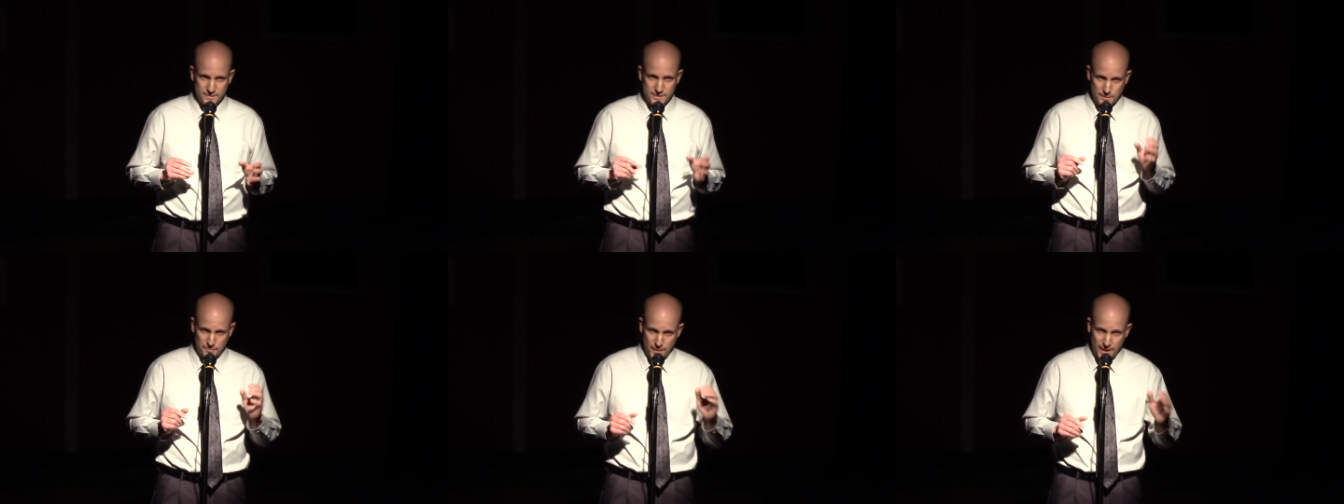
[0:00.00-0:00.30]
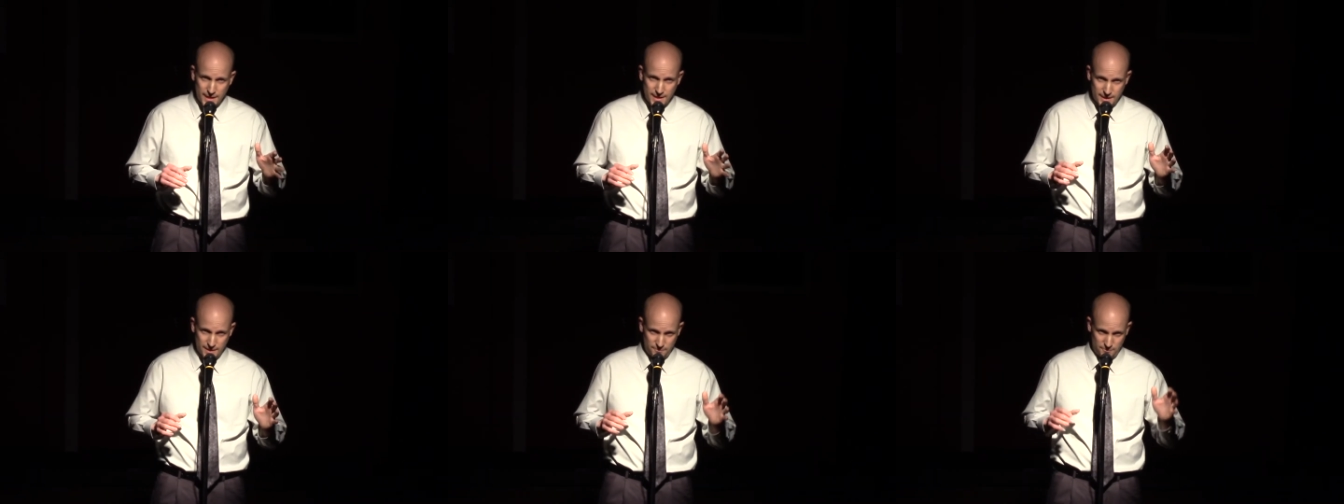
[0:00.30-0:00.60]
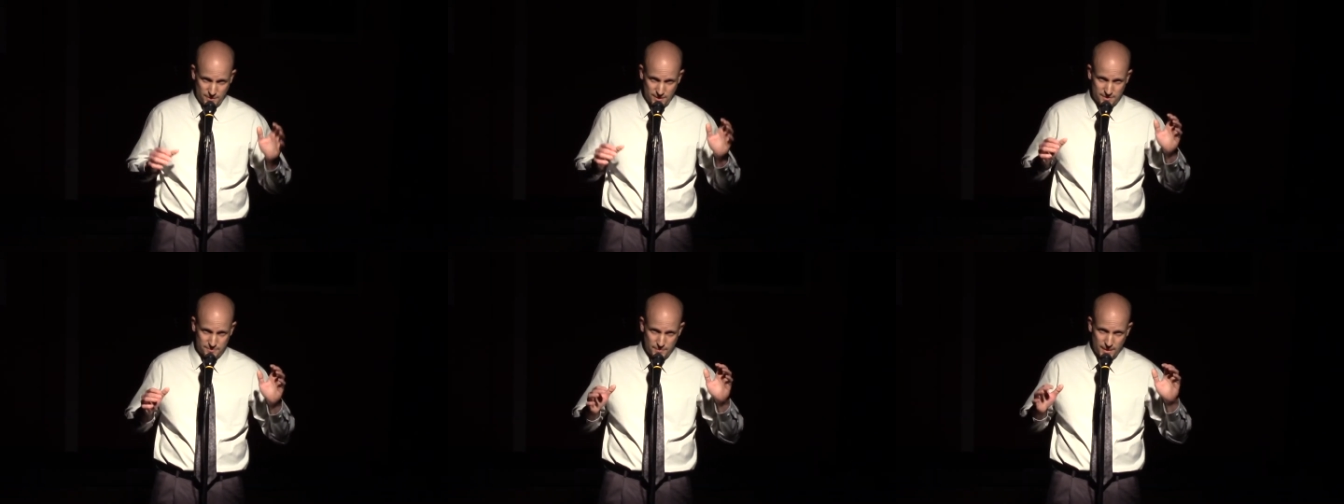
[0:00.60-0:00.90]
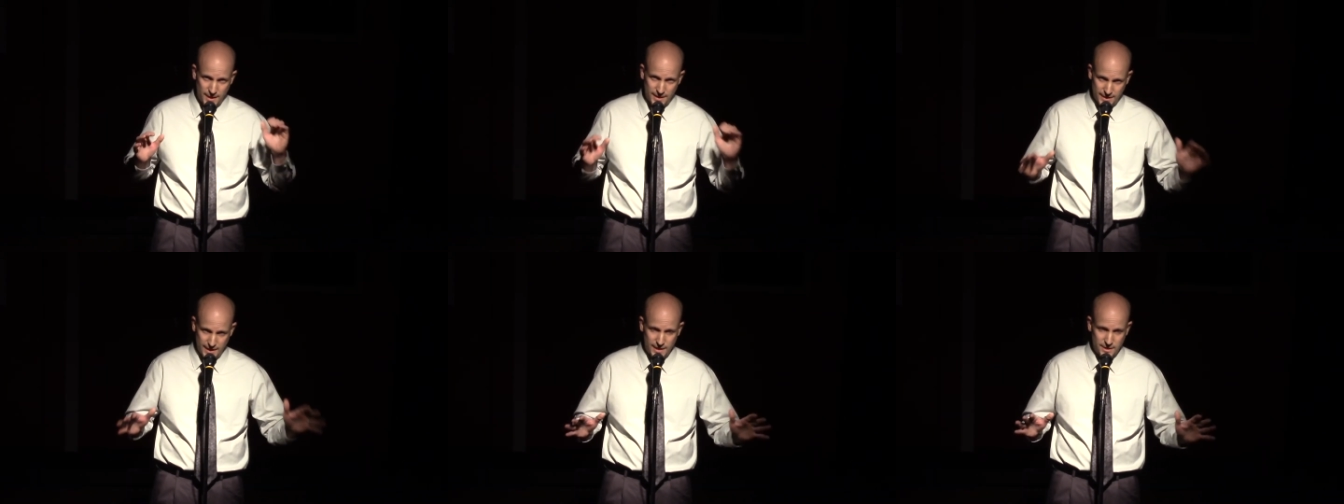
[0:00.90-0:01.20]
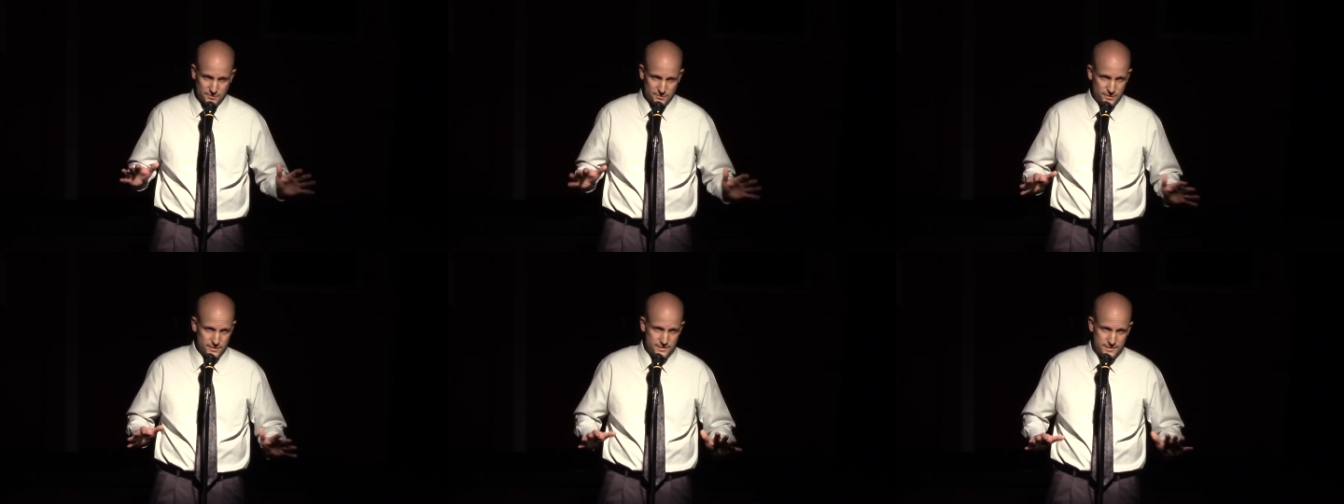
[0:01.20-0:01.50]
debating with my
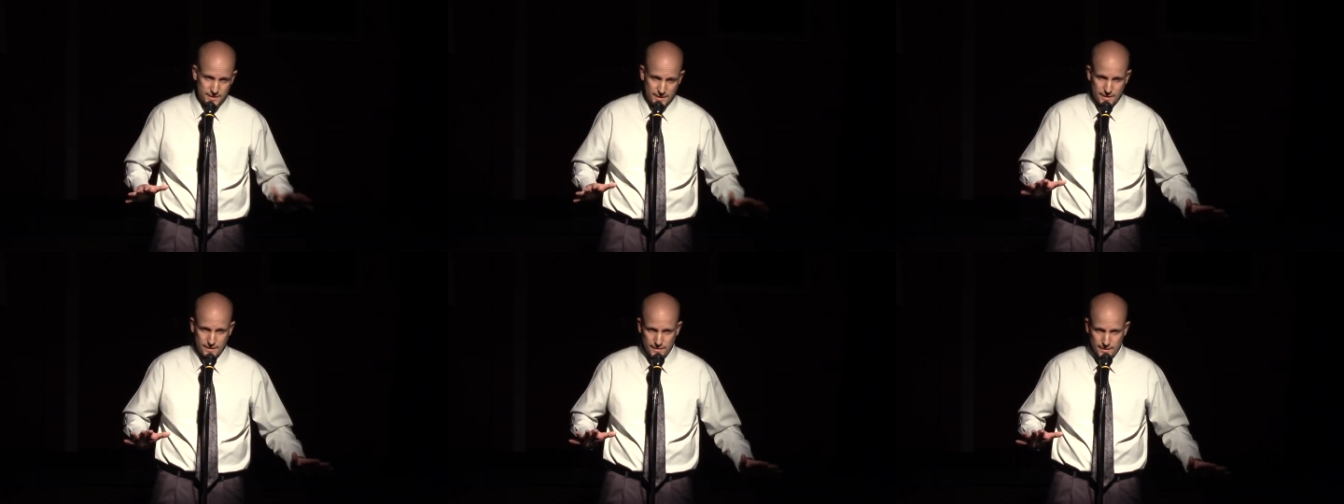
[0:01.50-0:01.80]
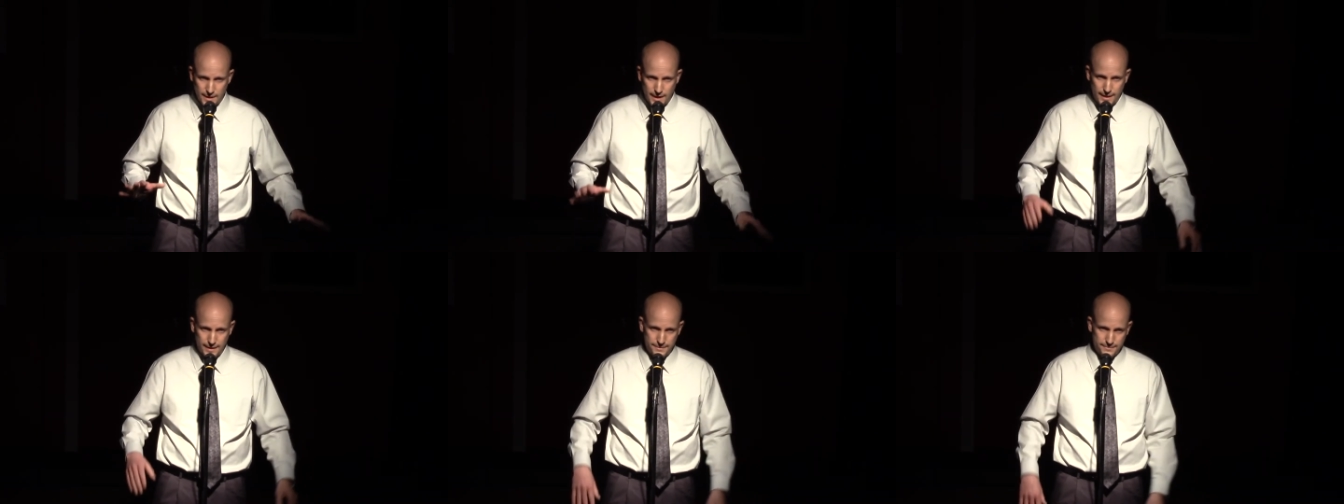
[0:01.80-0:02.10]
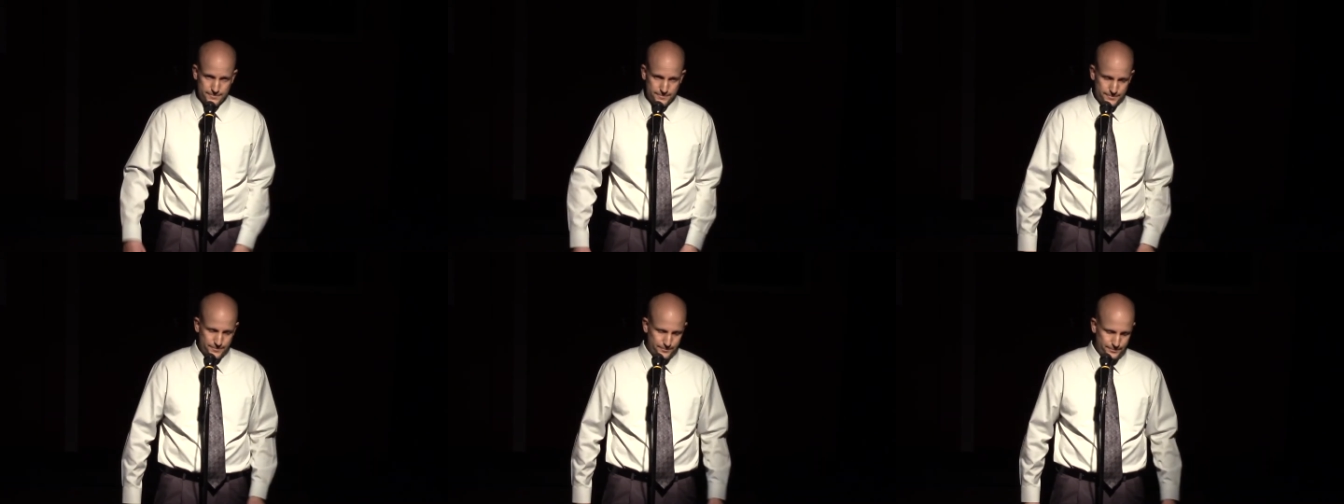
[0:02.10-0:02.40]
eight-year-old son a lot.